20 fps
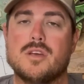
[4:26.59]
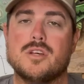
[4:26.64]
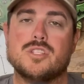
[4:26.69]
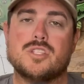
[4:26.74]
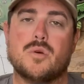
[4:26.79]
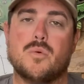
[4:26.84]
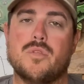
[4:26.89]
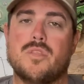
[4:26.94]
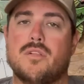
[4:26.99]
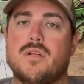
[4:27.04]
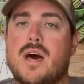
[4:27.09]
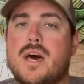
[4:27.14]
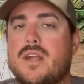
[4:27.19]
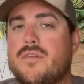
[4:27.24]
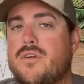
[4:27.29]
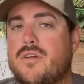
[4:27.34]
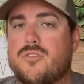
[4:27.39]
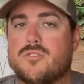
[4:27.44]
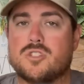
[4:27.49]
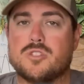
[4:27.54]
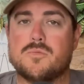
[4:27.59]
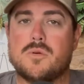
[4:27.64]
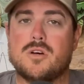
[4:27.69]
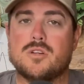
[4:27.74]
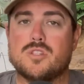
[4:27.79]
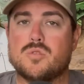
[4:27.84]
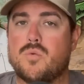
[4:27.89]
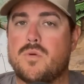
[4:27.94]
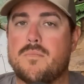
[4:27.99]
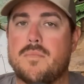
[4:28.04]
So with a lot of other small
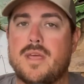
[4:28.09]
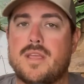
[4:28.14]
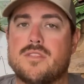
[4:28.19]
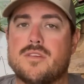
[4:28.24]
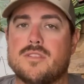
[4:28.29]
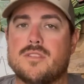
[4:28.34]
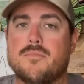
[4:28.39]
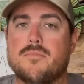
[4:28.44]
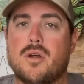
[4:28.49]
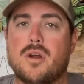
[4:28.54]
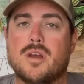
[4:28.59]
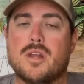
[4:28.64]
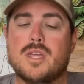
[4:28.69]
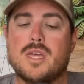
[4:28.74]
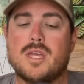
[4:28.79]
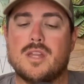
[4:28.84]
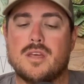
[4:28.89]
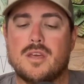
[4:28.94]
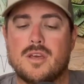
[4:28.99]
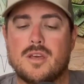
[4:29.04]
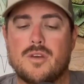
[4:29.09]
swim baits on the market,